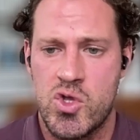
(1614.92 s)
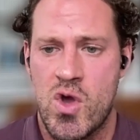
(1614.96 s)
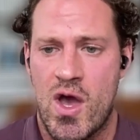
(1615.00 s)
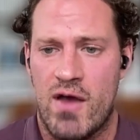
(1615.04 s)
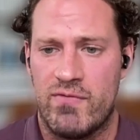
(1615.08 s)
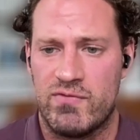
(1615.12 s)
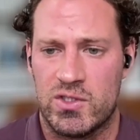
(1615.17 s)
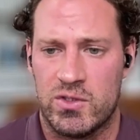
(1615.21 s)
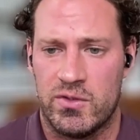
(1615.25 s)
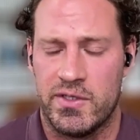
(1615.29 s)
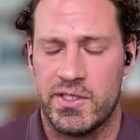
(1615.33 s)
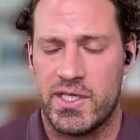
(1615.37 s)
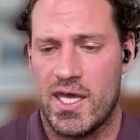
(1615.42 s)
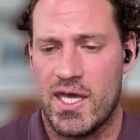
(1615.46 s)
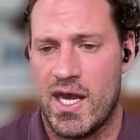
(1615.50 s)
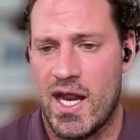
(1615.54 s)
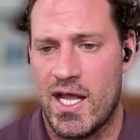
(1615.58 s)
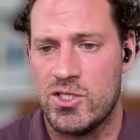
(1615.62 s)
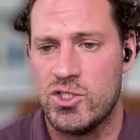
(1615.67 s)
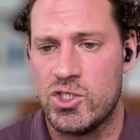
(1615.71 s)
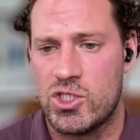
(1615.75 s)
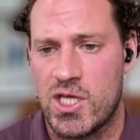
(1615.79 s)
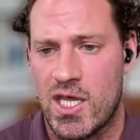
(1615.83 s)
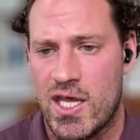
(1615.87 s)
have to look at
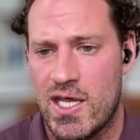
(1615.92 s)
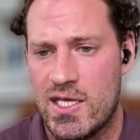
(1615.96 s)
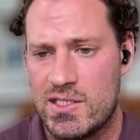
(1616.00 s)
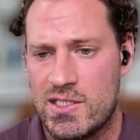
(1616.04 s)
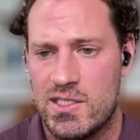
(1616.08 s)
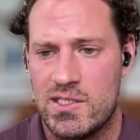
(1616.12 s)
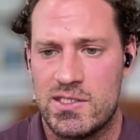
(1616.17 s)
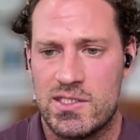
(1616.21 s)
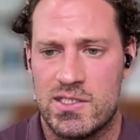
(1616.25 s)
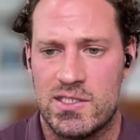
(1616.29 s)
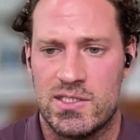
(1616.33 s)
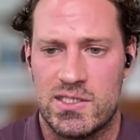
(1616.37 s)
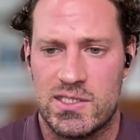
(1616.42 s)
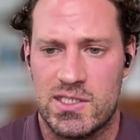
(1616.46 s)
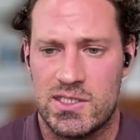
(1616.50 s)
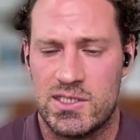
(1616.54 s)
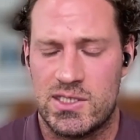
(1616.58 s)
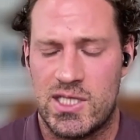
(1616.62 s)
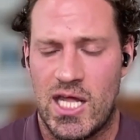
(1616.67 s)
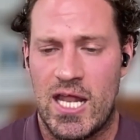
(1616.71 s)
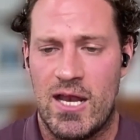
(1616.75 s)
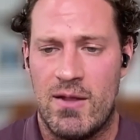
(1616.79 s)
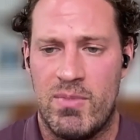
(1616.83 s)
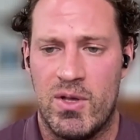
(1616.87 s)
edge cases and
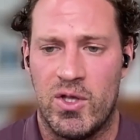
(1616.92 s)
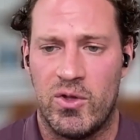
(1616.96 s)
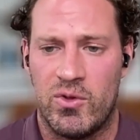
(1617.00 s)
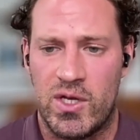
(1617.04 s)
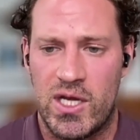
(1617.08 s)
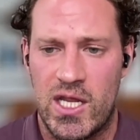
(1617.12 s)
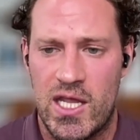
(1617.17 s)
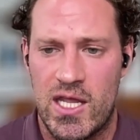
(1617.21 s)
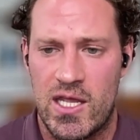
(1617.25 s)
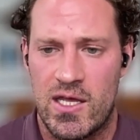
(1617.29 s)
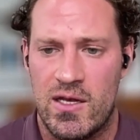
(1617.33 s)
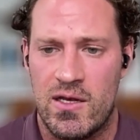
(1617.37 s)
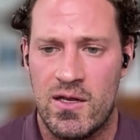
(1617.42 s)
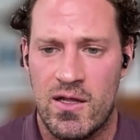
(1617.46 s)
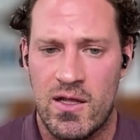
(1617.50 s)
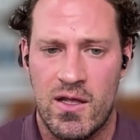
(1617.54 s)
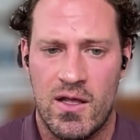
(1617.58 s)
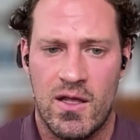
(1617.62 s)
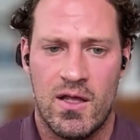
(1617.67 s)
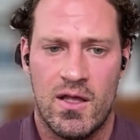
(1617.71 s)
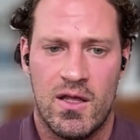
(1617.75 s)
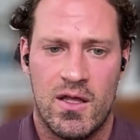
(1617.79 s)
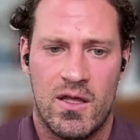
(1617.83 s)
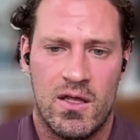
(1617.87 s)
sustainability
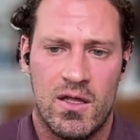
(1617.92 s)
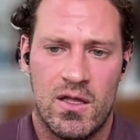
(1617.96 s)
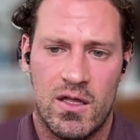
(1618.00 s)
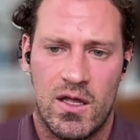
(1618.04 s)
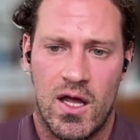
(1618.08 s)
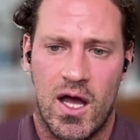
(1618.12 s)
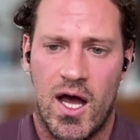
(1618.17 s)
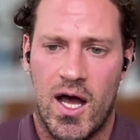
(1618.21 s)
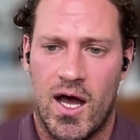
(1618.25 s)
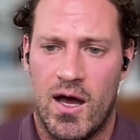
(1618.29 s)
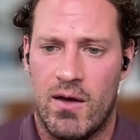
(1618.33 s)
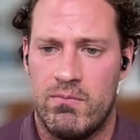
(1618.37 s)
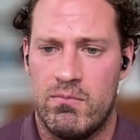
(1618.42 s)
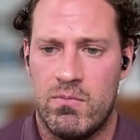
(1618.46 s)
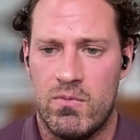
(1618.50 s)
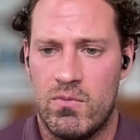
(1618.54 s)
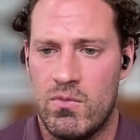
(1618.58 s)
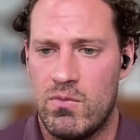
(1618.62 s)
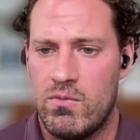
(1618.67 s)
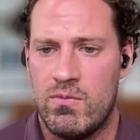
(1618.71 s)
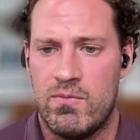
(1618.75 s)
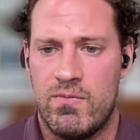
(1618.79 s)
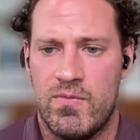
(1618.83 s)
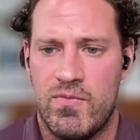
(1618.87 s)
and
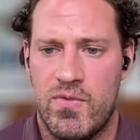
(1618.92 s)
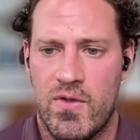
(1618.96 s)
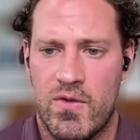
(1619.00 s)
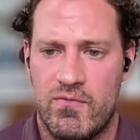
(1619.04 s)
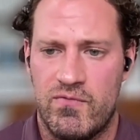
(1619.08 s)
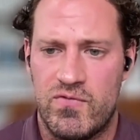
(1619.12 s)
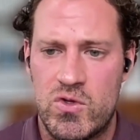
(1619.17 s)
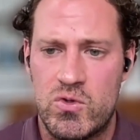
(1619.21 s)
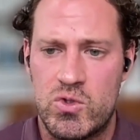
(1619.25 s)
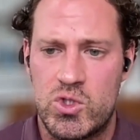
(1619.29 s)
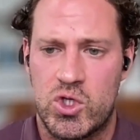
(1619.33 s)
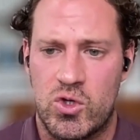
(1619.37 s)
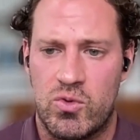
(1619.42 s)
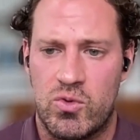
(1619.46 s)
future